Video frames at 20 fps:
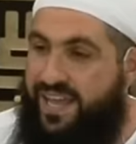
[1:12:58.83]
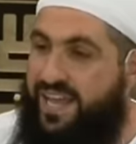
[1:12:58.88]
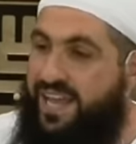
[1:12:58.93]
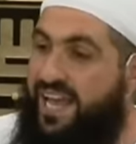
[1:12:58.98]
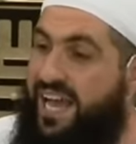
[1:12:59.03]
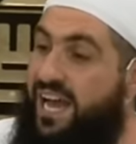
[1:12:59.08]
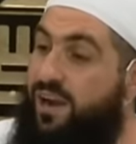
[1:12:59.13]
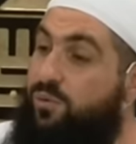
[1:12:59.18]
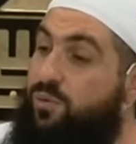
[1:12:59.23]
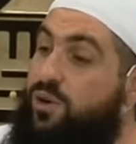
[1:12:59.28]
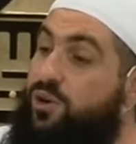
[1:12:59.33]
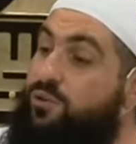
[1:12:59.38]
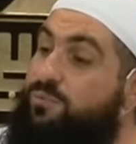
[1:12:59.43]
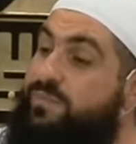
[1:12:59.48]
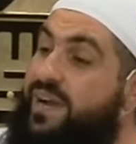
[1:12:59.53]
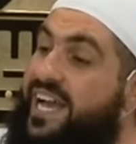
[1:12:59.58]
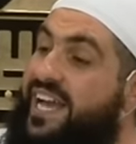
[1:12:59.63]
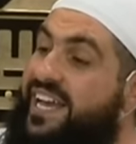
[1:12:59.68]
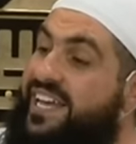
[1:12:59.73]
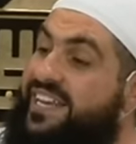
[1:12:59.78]
A real
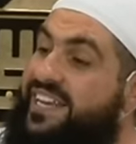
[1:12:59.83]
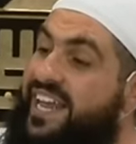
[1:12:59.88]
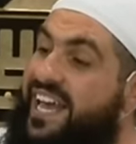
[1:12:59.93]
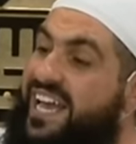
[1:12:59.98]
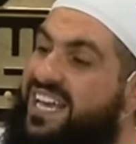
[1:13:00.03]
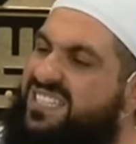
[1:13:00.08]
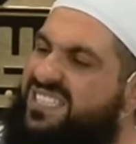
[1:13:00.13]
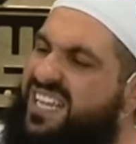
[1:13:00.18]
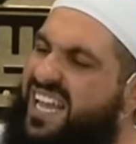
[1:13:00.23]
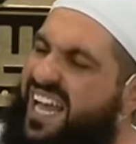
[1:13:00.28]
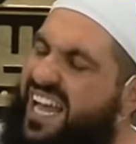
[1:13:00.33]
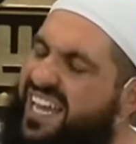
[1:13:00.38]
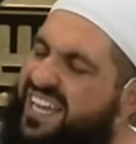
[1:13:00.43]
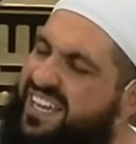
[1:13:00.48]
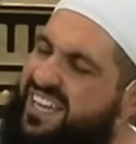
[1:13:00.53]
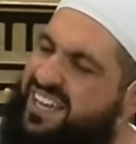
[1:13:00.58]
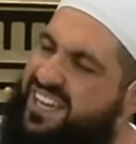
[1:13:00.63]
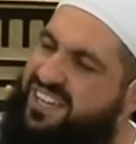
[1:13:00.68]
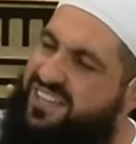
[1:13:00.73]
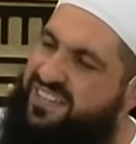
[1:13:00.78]
man has haya.